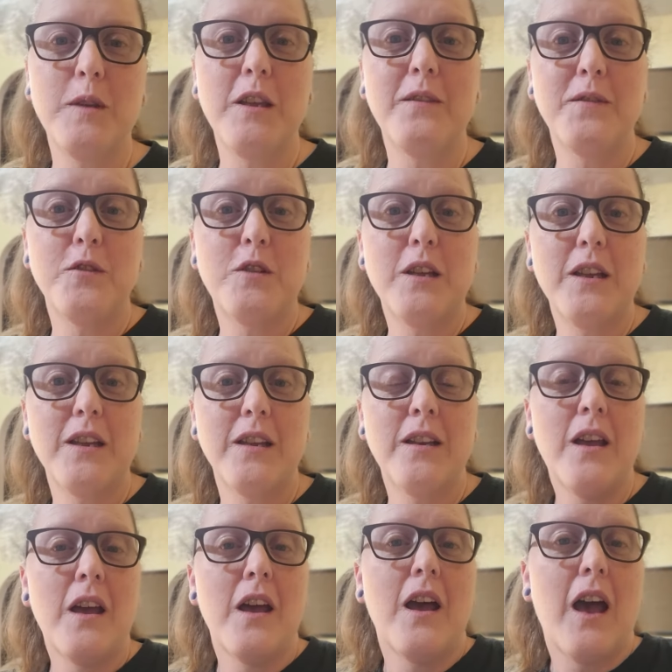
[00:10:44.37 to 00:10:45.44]
If you did,
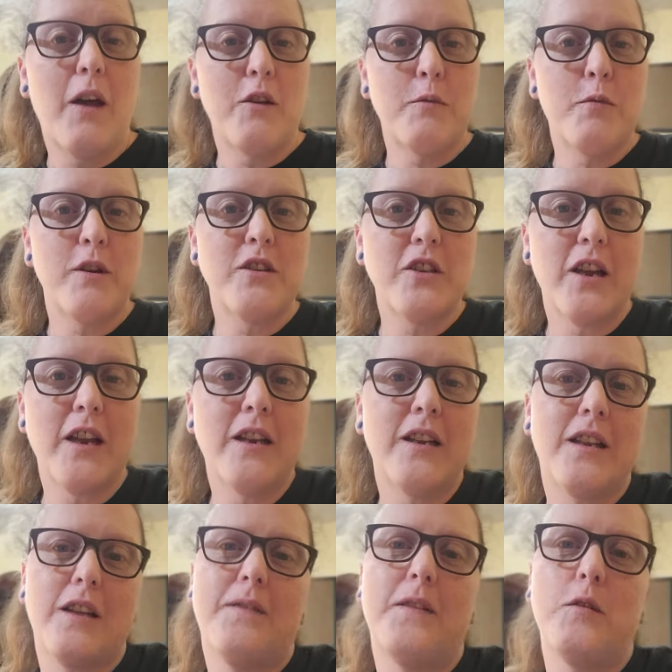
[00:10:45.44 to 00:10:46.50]
I would appreciate it
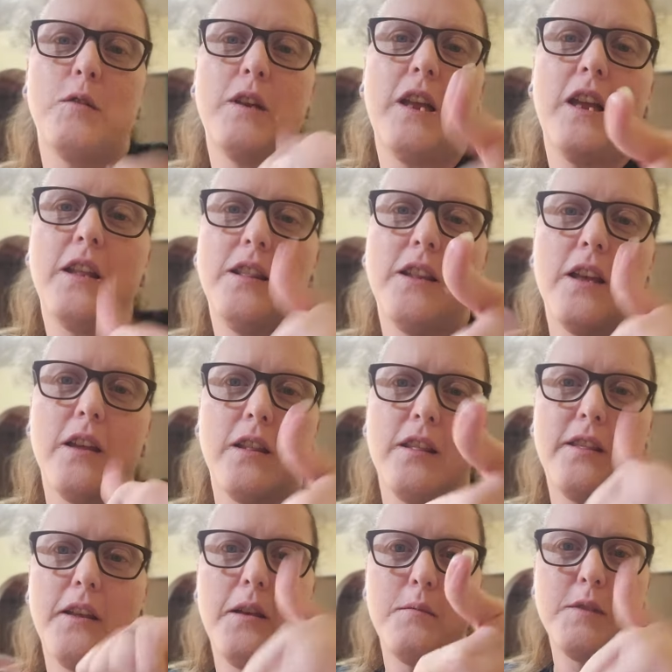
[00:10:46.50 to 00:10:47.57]
if you would hit the
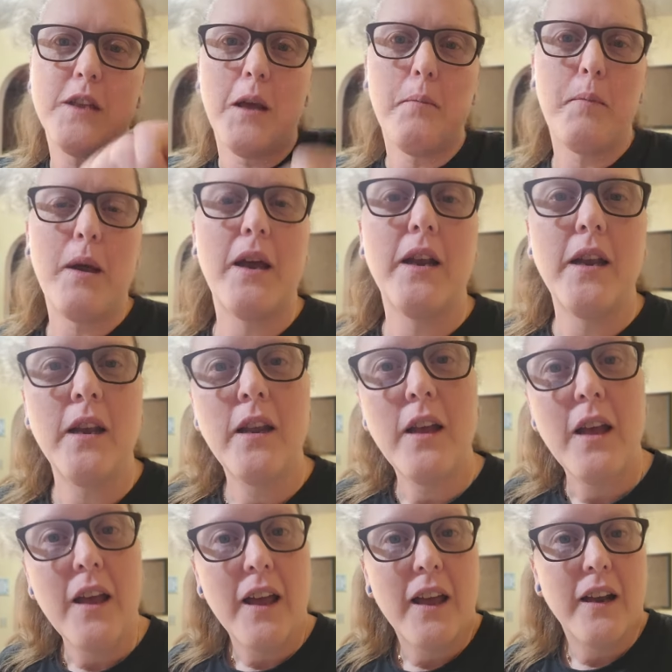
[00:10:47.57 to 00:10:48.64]
thumbs up button,
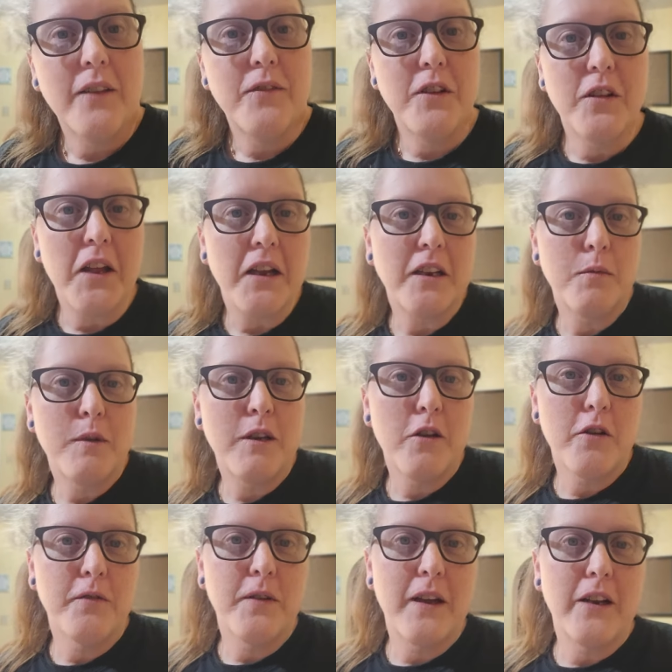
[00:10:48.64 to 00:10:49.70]
and if you'd like to be
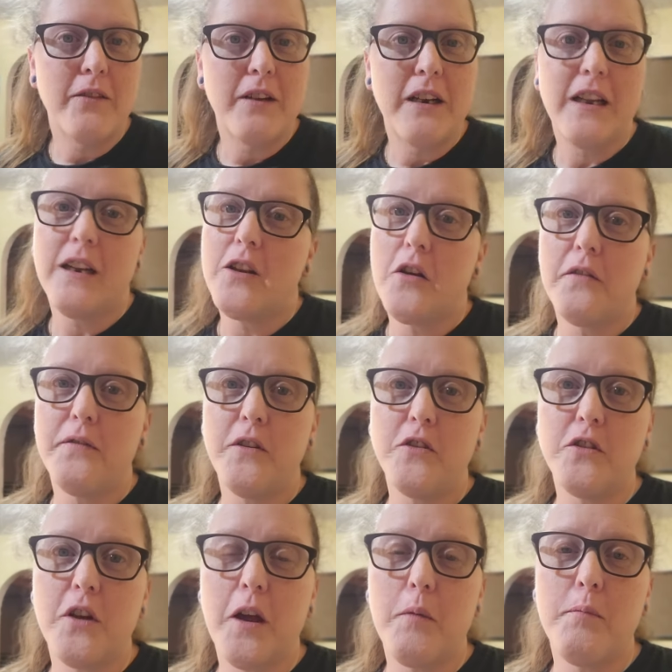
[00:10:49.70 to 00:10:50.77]
notified of any and all
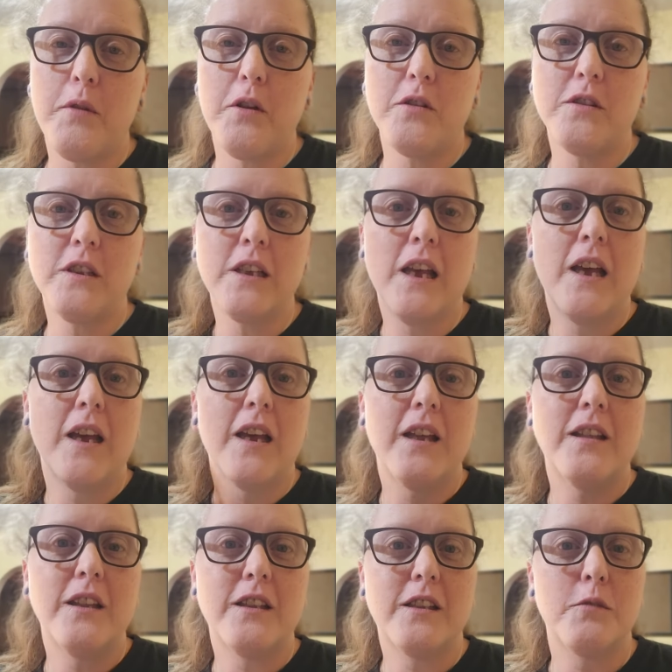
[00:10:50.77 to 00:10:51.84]
future uploads, hit
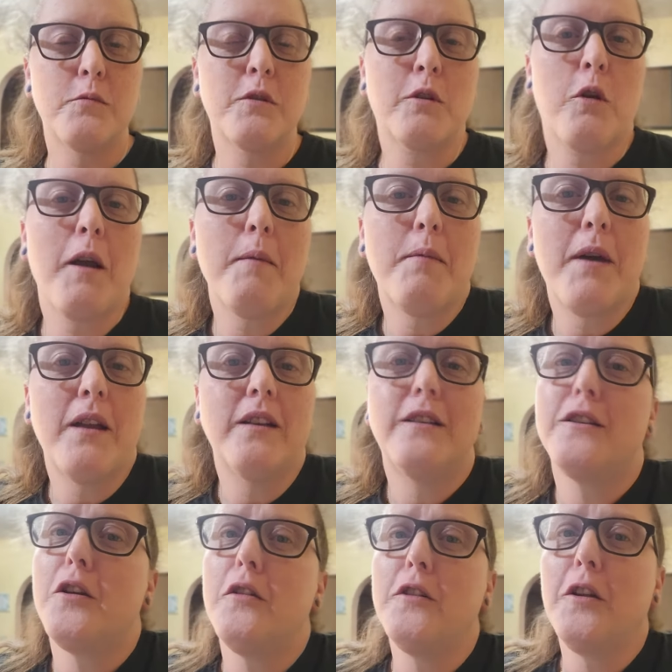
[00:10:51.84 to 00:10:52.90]
the subscribe button.
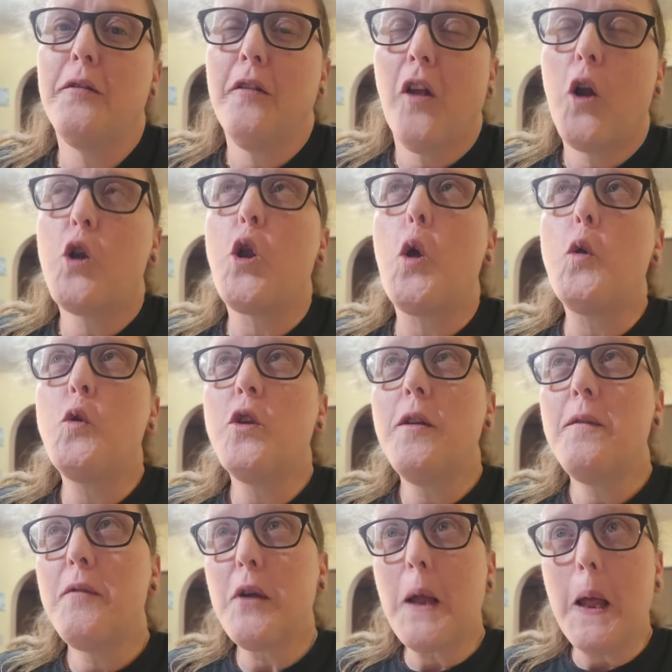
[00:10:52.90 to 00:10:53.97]
Don't, don't
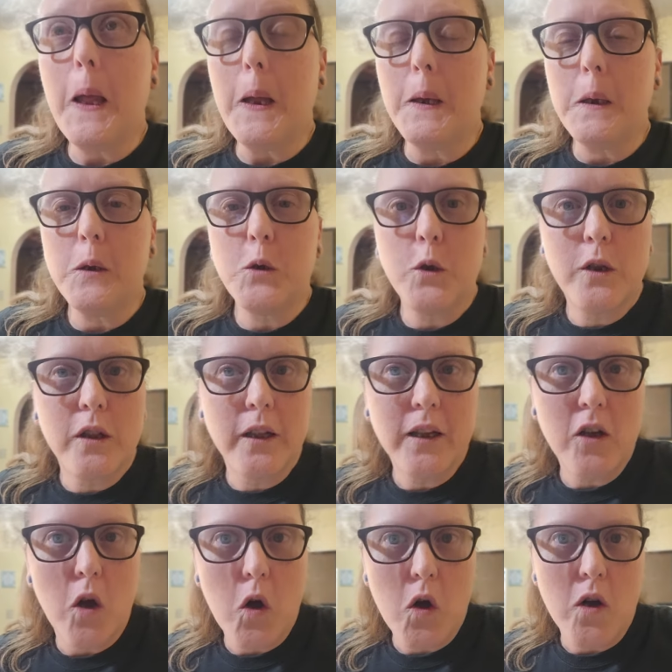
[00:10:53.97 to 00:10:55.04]
forget to click
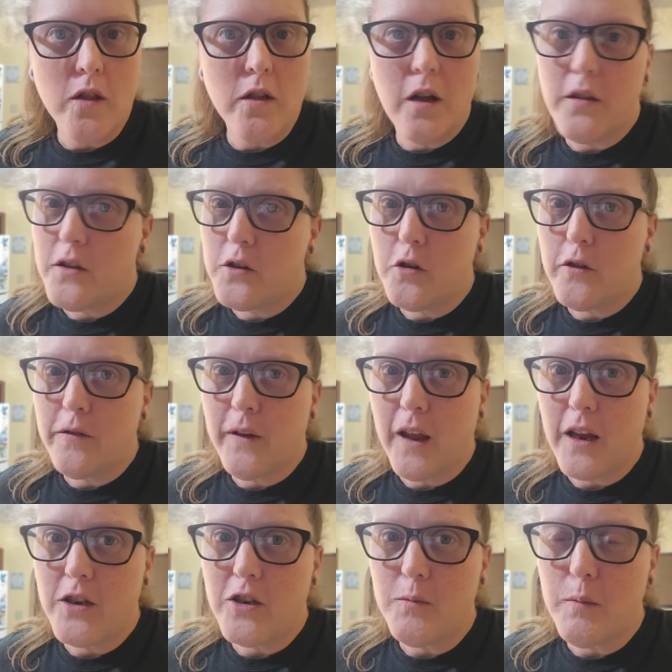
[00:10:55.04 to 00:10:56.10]
all on the
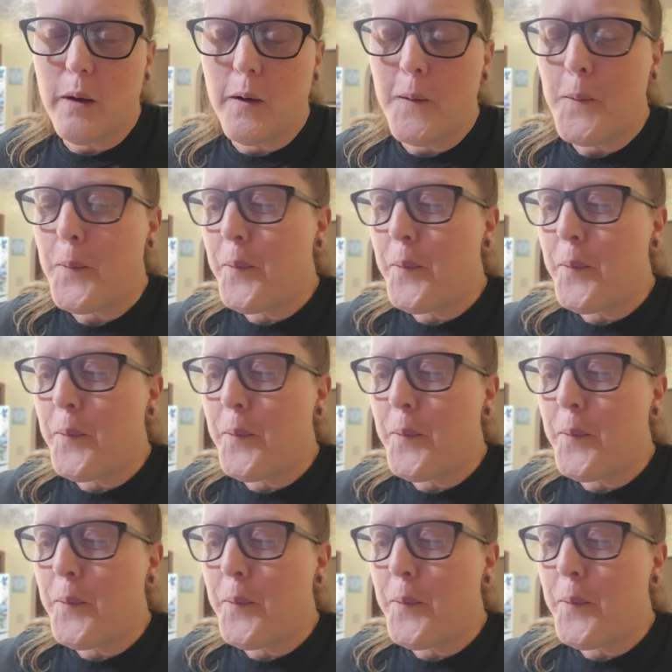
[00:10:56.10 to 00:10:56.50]
notification bell.